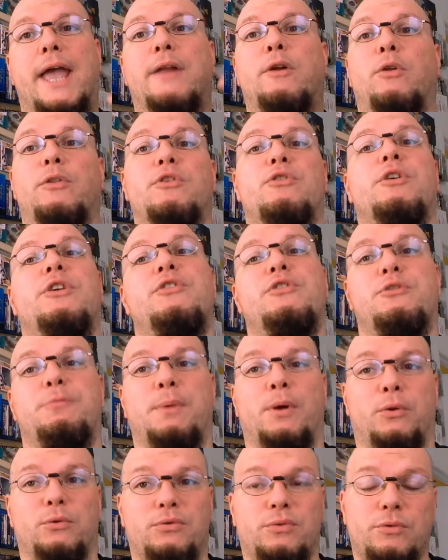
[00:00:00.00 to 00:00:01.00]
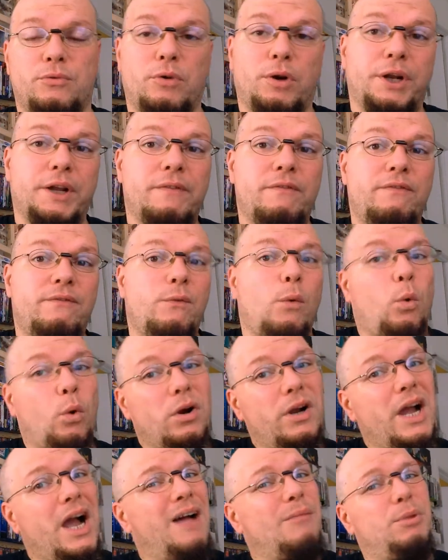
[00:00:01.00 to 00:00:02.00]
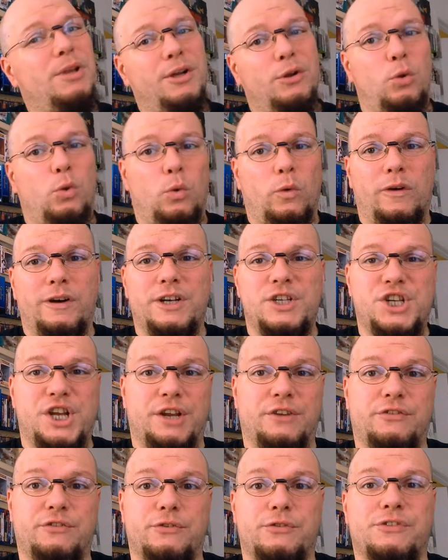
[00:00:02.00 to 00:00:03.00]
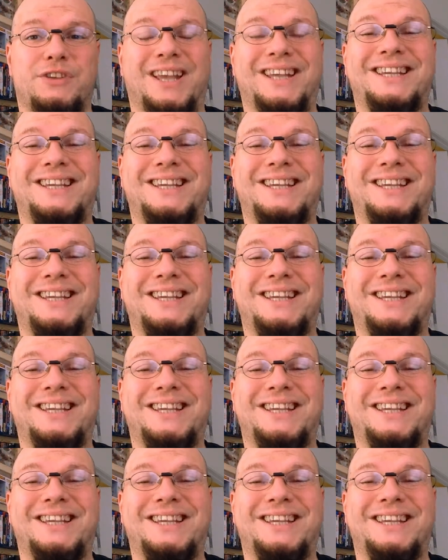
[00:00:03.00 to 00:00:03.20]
And on the creature spells, we're running 4 Goblin Glory Chasers.